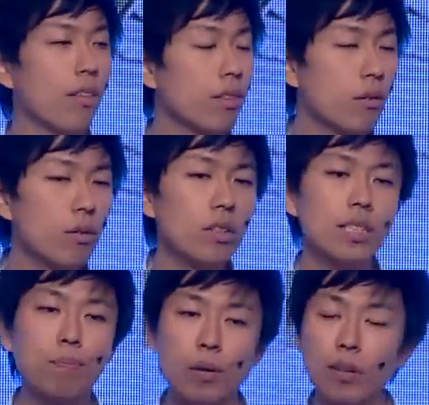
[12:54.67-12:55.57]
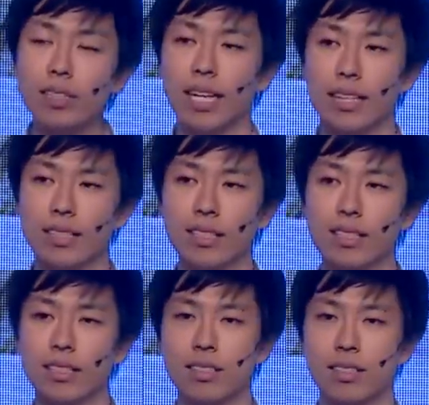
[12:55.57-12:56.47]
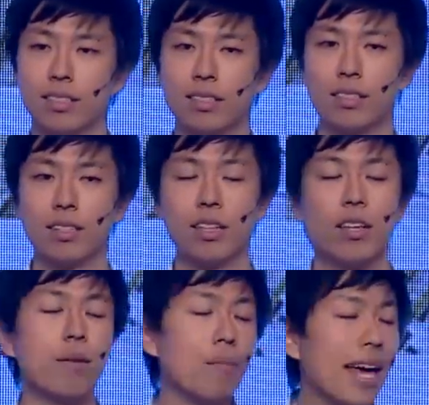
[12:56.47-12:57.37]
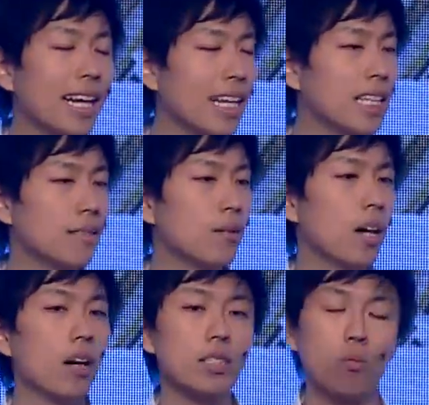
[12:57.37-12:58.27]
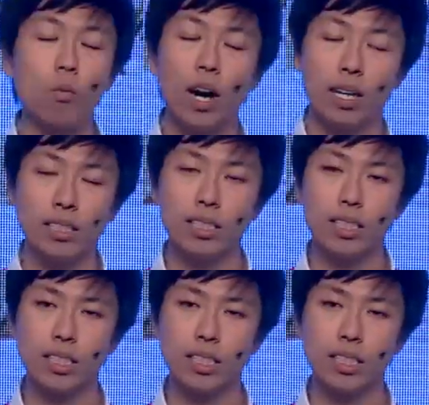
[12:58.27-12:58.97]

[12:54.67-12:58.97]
through the process the mechanism of the watch